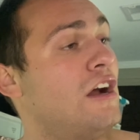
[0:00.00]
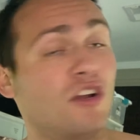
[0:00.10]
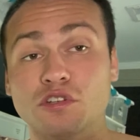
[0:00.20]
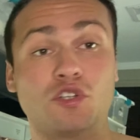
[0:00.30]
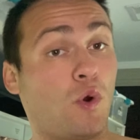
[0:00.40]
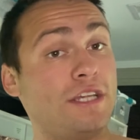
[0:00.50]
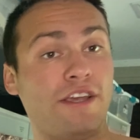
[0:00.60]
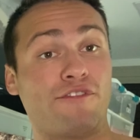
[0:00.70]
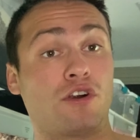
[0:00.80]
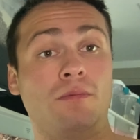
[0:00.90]
goes crazy
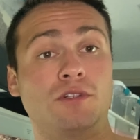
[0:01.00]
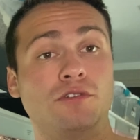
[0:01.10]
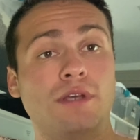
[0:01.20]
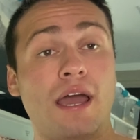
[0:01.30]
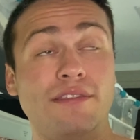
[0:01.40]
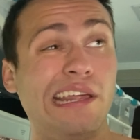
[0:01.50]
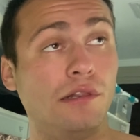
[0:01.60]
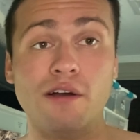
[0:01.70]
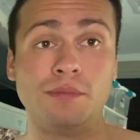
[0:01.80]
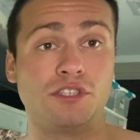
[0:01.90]
for commercial diet. They
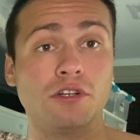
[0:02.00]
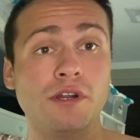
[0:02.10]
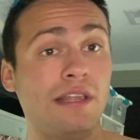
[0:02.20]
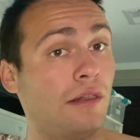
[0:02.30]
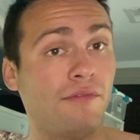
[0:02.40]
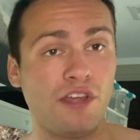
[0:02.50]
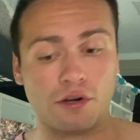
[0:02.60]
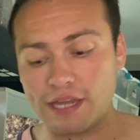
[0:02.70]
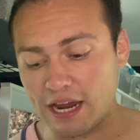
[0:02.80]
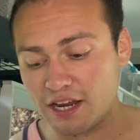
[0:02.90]
love Missouri, they love the
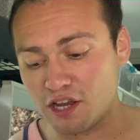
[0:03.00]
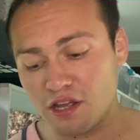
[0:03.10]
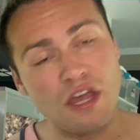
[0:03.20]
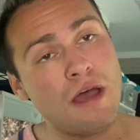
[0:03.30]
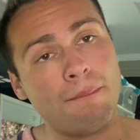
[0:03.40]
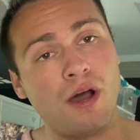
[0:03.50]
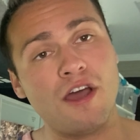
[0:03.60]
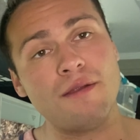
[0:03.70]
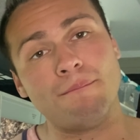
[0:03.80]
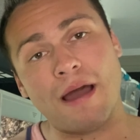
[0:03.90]
Arcadia,
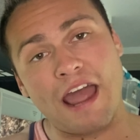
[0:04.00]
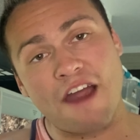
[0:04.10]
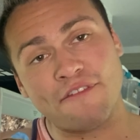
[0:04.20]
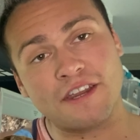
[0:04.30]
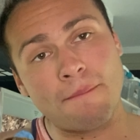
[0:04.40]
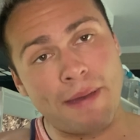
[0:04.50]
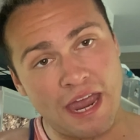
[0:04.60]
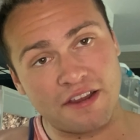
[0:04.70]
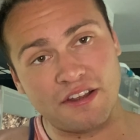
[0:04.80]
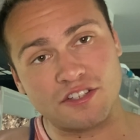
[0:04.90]
but my African
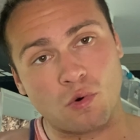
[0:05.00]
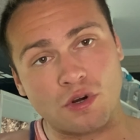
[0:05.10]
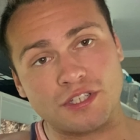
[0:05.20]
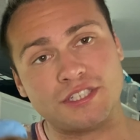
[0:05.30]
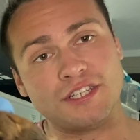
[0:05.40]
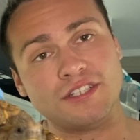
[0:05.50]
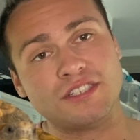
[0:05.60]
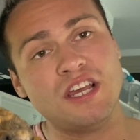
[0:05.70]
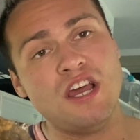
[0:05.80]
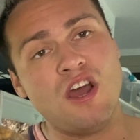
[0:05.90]
pancake
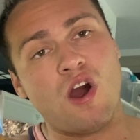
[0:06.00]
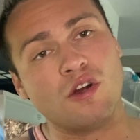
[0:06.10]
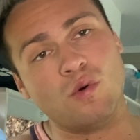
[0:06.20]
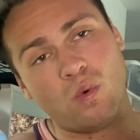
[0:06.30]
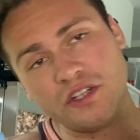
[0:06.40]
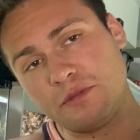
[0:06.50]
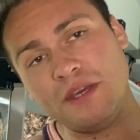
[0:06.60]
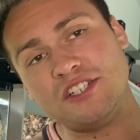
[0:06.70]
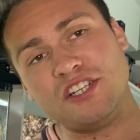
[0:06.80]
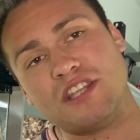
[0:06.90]
tortoises are the one
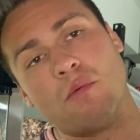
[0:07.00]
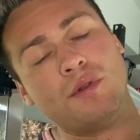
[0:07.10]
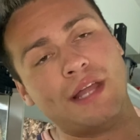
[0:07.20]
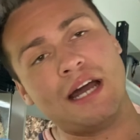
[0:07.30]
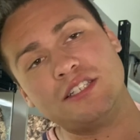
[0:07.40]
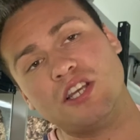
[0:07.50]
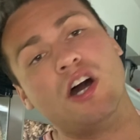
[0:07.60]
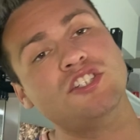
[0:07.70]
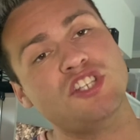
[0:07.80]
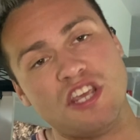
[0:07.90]
species that will not
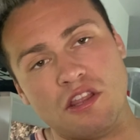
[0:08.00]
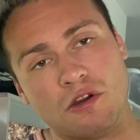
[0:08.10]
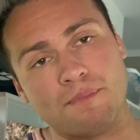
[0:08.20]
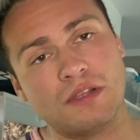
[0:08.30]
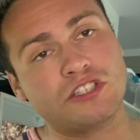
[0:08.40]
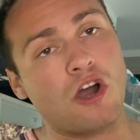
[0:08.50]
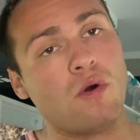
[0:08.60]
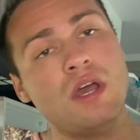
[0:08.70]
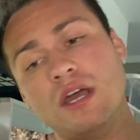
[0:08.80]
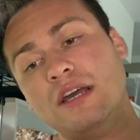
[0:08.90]
touch either.
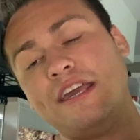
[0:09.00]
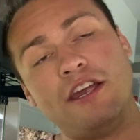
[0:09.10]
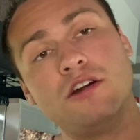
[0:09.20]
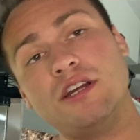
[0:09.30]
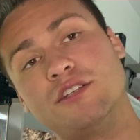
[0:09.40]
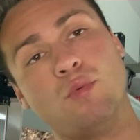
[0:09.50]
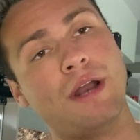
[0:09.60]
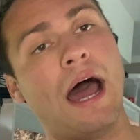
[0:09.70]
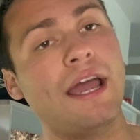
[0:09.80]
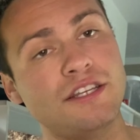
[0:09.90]
So here is
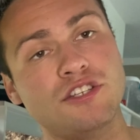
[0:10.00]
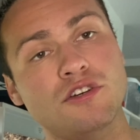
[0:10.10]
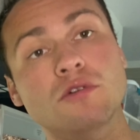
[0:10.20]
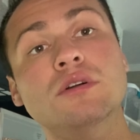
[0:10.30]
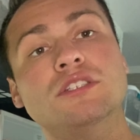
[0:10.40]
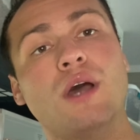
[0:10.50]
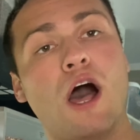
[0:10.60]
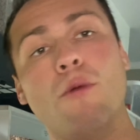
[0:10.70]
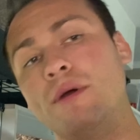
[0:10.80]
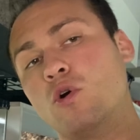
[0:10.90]
what I do to
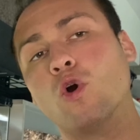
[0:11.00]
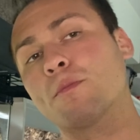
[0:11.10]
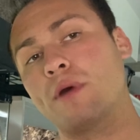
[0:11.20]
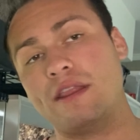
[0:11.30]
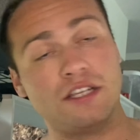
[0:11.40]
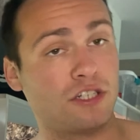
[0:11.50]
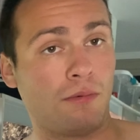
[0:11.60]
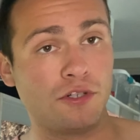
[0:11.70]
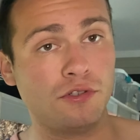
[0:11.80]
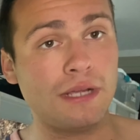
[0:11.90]
help incorporate this
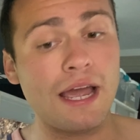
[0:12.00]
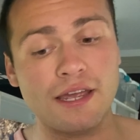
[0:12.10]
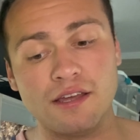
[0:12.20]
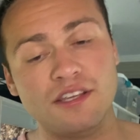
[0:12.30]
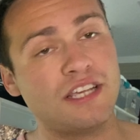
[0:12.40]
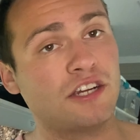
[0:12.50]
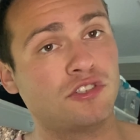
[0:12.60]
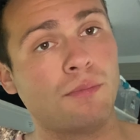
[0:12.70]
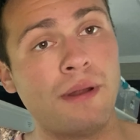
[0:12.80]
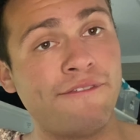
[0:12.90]
commercial diet and these
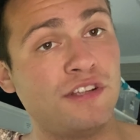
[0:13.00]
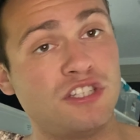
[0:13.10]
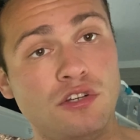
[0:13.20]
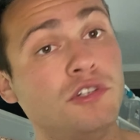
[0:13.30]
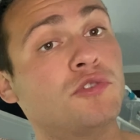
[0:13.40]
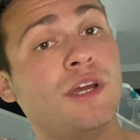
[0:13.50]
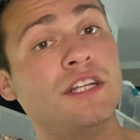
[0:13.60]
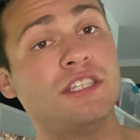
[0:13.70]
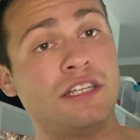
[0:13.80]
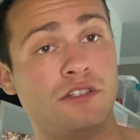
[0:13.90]
extra benefits and
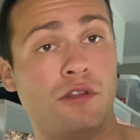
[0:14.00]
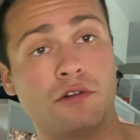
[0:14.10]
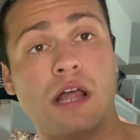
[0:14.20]
nutrients into their